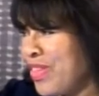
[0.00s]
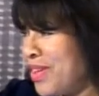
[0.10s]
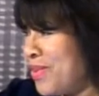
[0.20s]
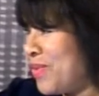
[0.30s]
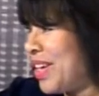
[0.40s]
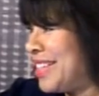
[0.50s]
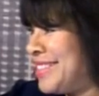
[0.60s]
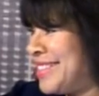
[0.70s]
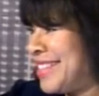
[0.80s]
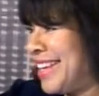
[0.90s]
thing you
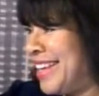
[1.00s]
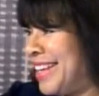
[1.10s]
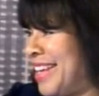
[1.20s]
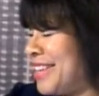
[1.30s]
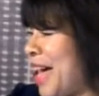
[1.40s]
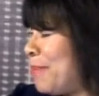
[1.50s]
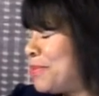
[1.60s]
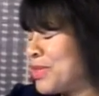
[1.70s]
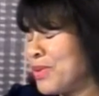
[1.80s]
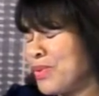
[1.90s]
guys did. It
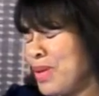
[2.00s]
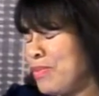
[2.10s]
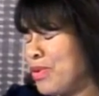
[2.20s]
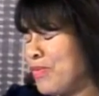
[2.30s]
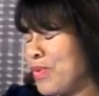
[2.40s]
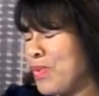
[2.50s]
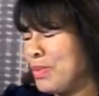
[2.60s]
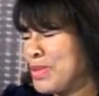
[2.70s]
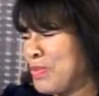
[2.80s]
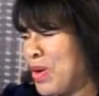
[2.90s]
absolutely beautiful,
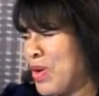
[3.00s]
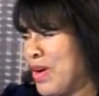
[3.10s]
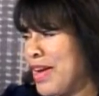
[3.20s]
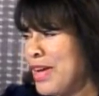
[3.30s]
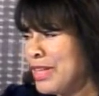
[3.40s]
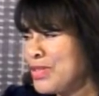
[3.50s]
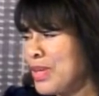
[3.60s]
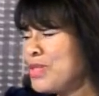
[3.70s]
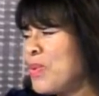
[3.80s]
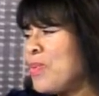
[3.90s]
warms my heart.
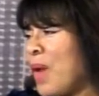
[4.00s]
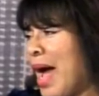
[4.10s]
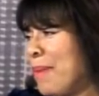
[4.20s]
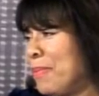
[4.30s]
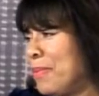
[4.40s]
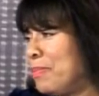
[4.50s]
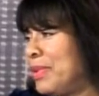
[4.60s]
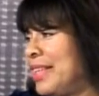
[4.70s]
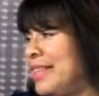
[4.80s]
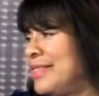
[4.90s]
So as we
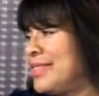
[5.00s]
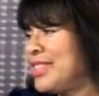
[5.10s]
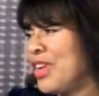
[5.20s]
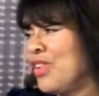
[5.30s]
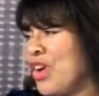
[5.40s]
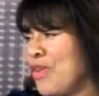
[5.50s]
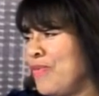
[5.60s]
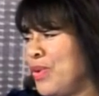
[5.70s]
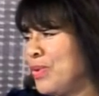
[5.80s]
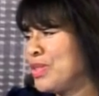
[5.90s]
wrap, please tell
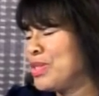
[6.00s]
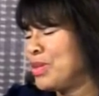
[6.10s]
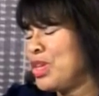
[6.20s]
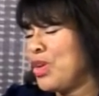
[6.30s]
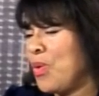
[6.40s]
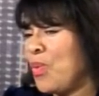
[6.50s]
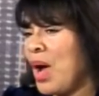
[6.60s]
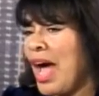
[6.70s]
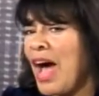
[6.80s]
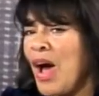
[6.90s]
our viewers, you
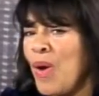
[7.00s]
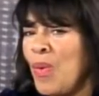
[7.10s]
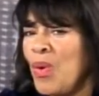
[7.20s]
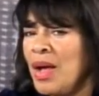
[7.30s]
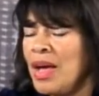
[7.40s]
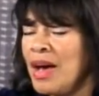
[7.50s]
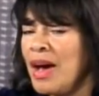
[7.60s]
know, how